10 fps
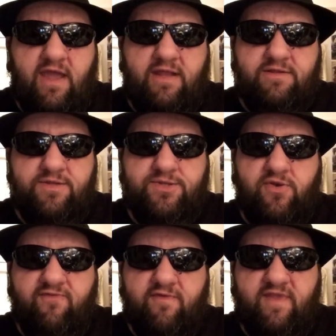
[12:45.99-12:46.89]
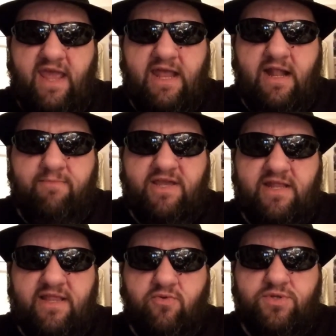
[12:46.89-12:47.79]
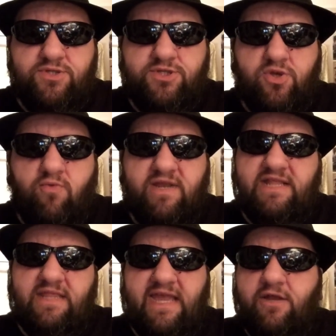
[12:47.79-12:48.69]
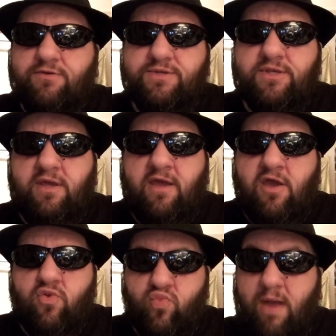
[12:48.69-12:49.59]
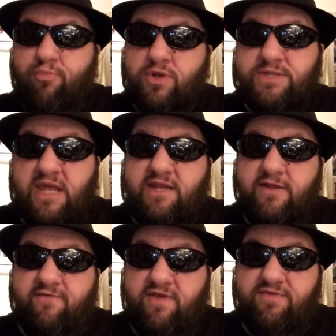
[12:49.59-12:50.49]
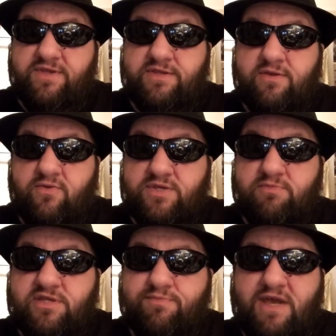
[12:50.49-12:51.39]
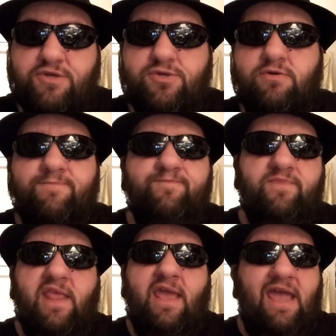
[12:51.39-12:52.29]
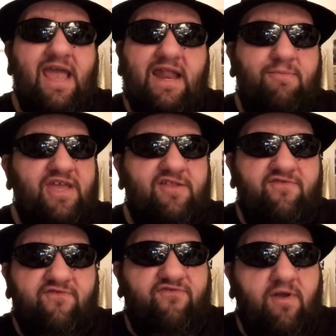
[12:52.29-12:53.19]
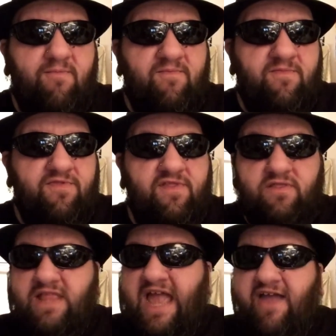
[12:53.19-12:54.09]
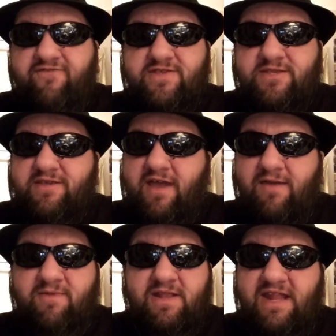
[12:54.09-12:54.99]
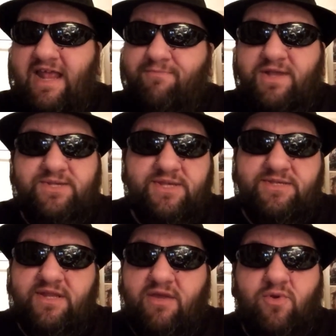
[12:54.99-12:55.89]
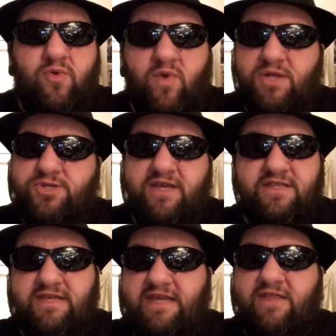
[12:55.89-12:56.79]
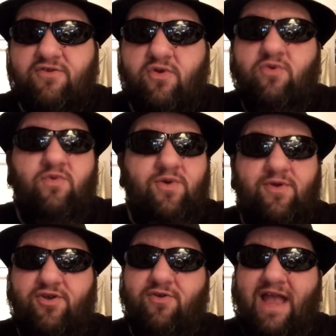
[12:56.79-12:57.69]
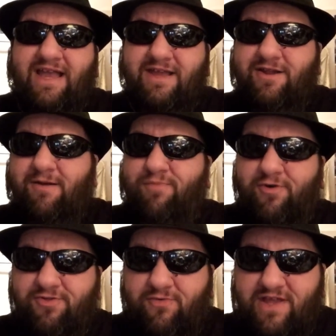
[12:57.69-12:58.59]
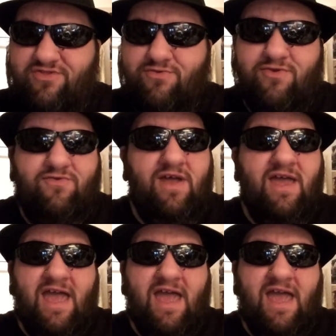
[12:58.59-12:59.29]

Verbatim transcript: And so for that, I mean, there were just so many layers representative in this Christmas special. And I mean, from the laughs, I mean, it had my sis and I, we were watching it together. We were cracking up all the way through.